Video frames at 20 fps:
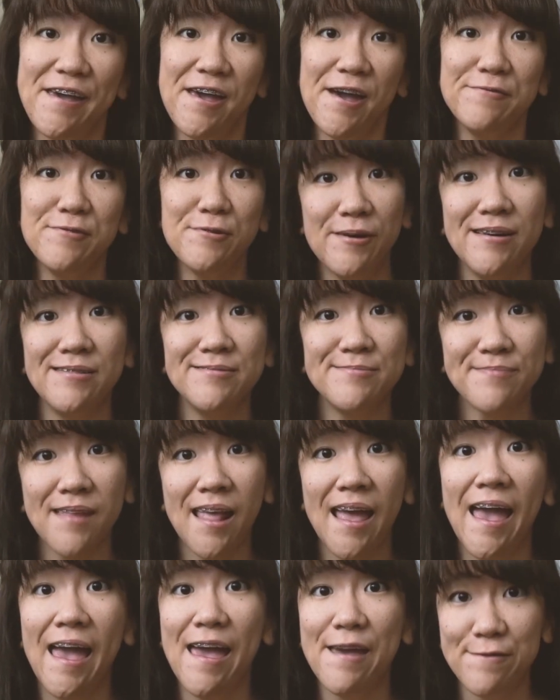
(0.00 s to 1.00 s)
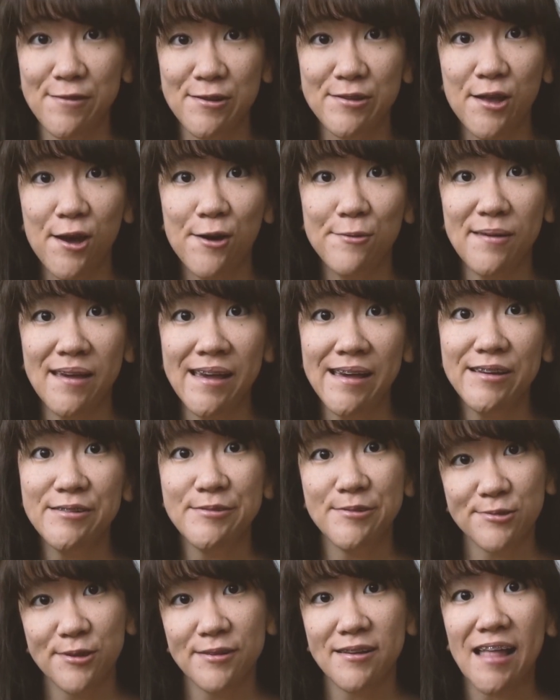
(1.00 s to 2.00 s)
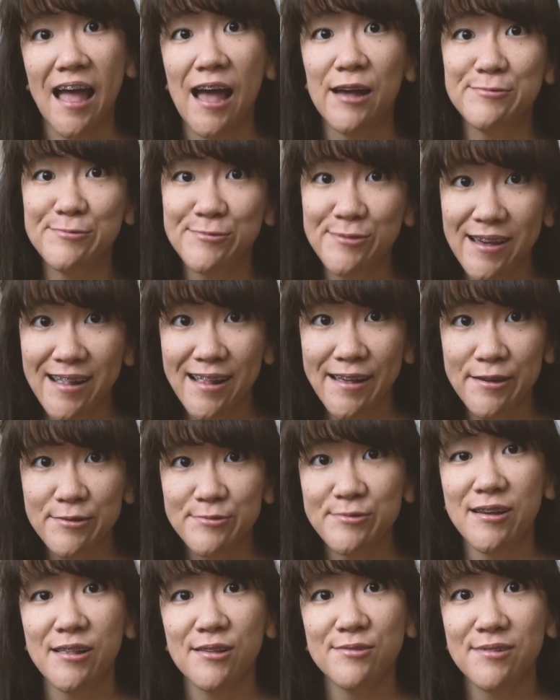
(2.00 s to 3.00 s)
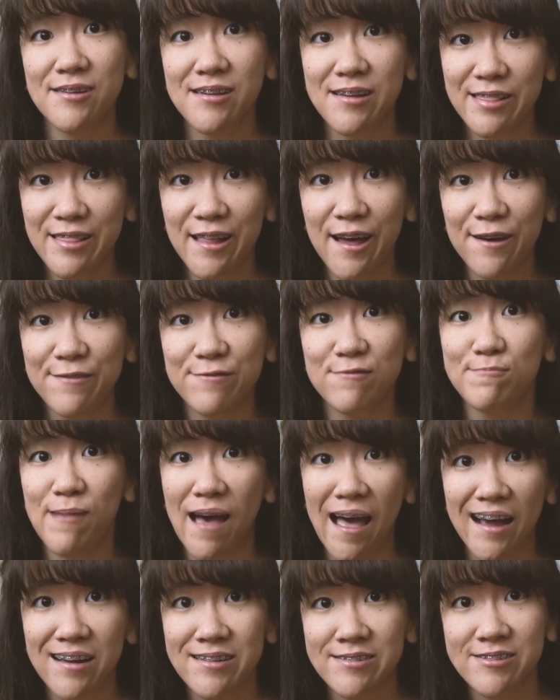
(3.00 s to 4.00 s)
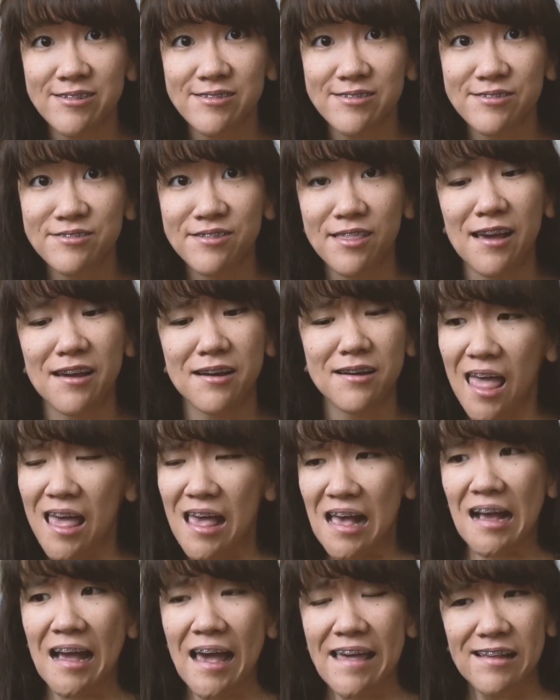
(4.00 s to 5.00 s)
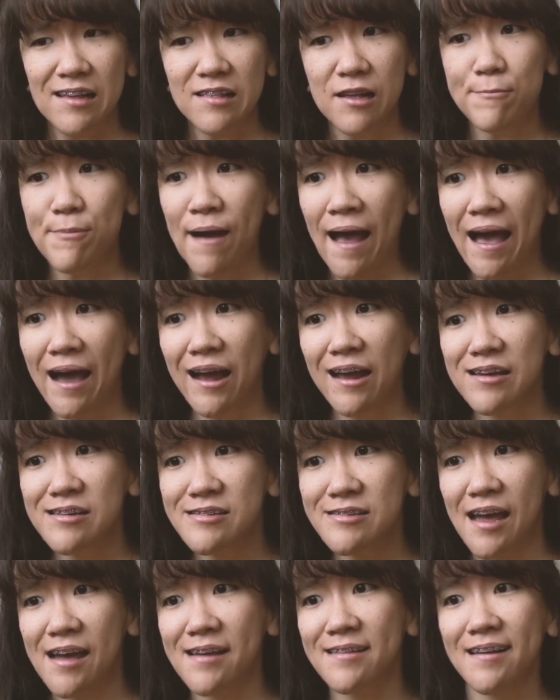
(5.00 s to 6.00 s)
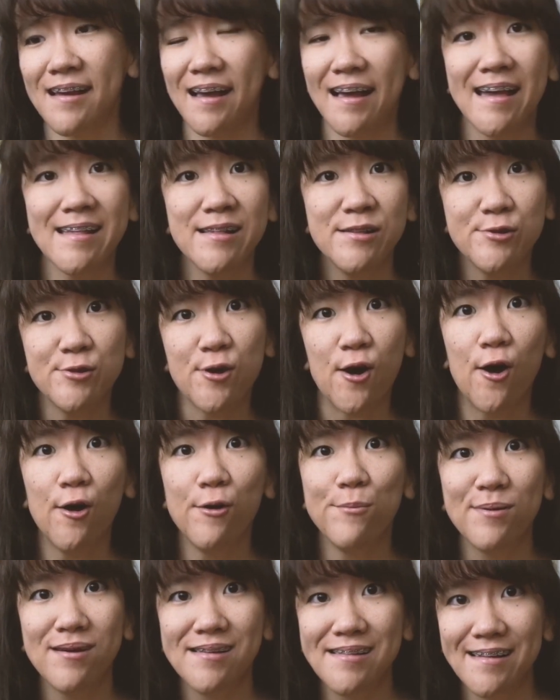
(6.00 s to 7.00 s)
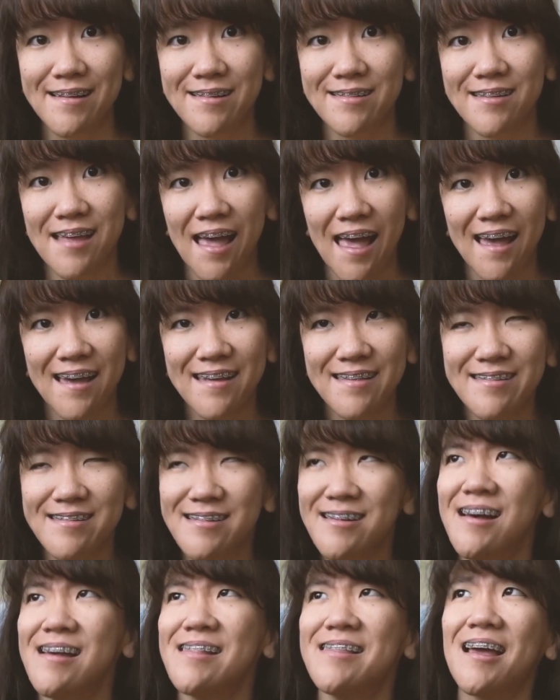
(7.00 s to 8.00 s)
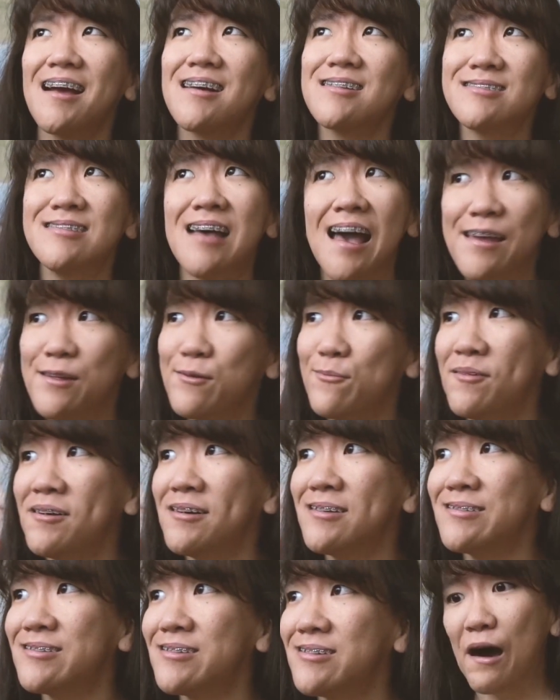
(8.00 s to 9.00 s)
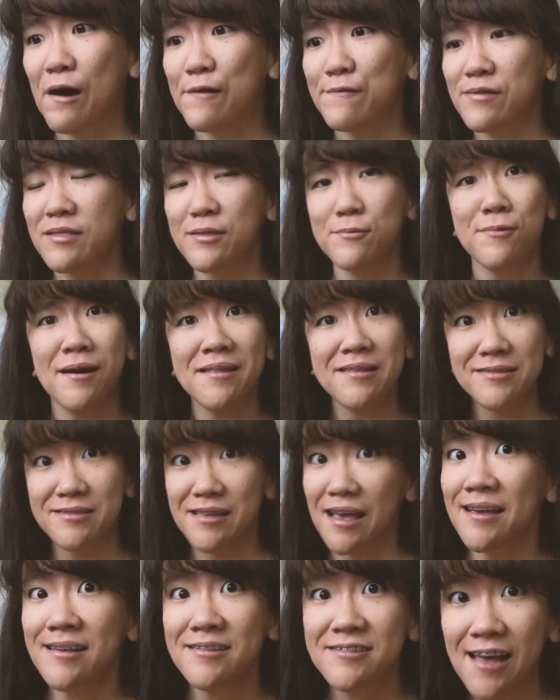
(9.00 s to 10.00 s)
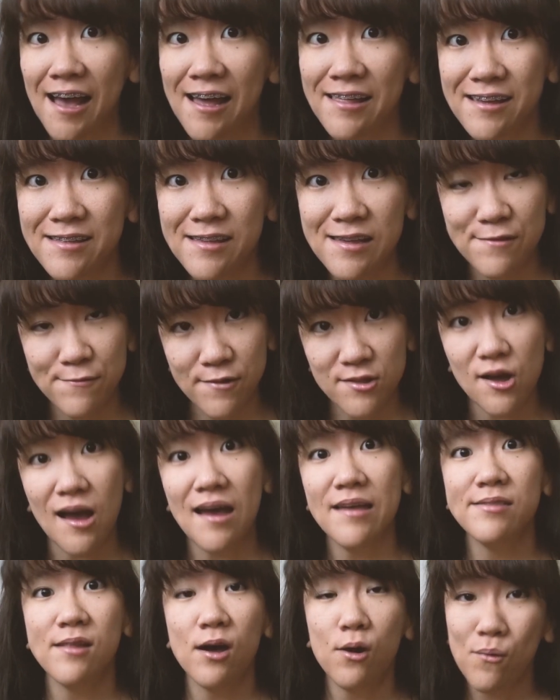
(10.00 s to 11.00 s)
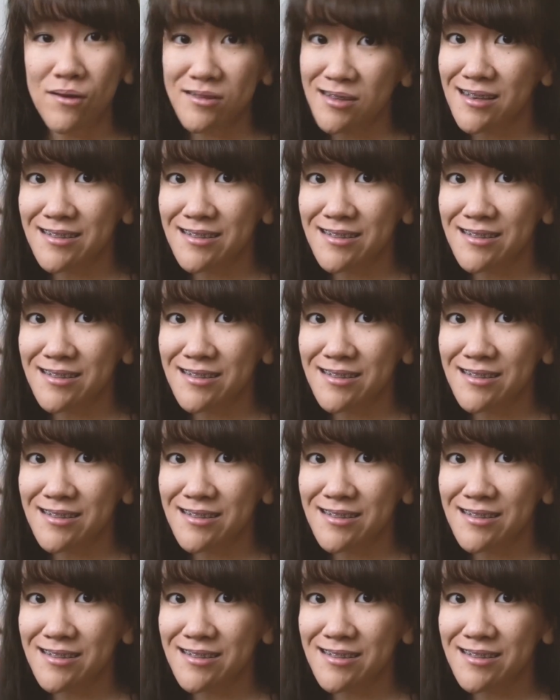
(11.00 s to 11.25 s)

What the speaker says: Hey everyone, if you know me, you know that I really love packages. Like getting a package and getting to open it and the excitement of what is inside it, even though I know what's